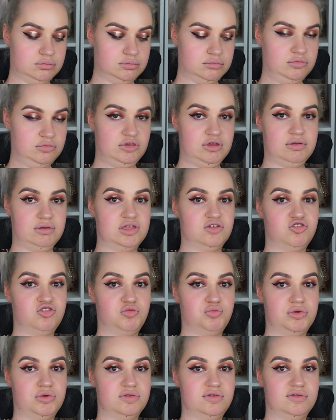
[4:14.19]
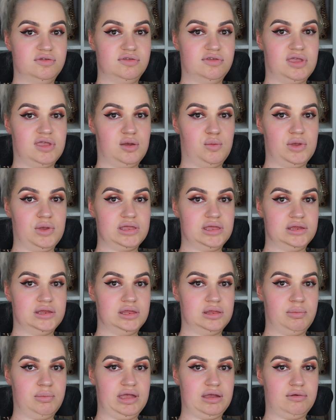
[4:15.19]
Sorry, that's just Bronson's ear wiggling in
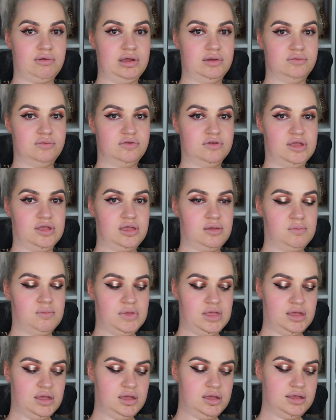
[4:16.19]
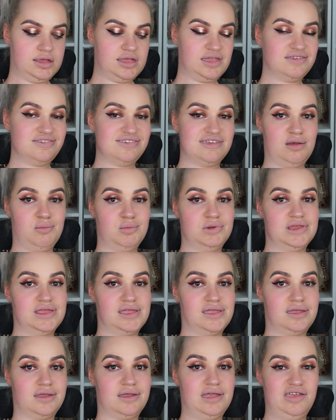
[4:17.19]
the background. He's sat on my
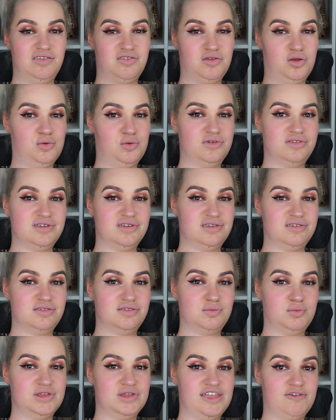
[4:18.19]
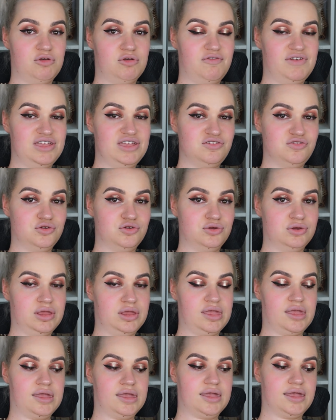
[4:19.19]
knee, as he always is, when I have my face done.
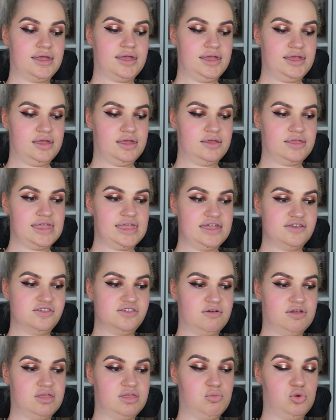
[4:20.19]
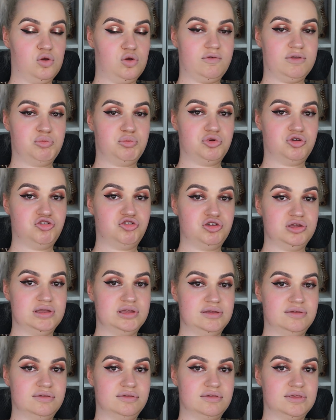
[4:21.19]
Yeah, sorry, the Morphe
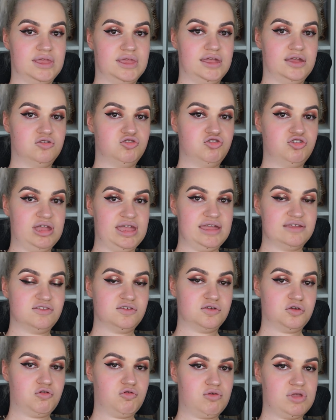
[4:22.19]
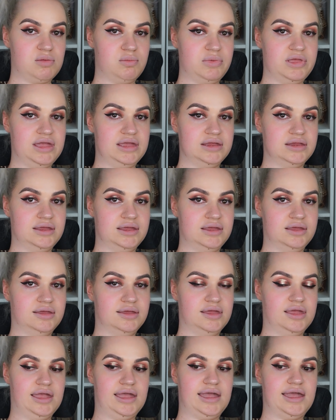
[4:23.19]
Brushes Jet Cream Liner.
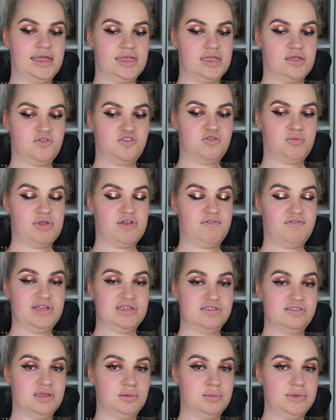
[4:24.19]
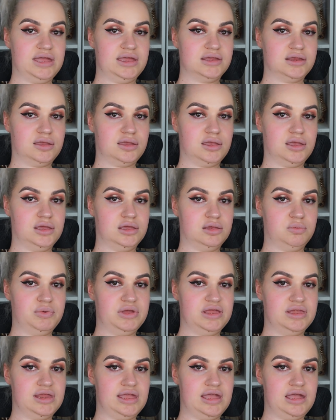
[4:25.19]
I used to be a felt tip liner girl,
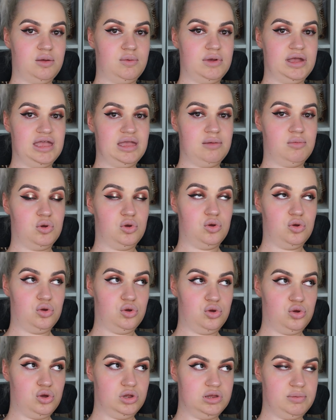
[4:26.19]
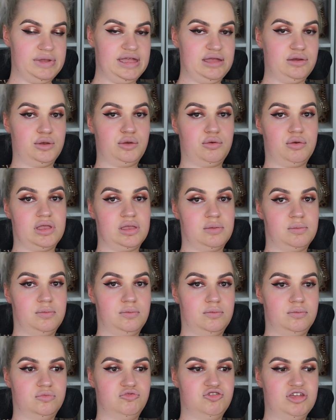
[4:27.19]
but now I am all about a cream
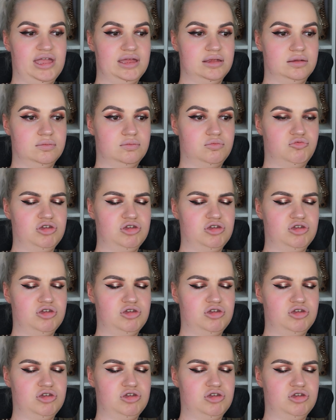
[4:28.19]
gel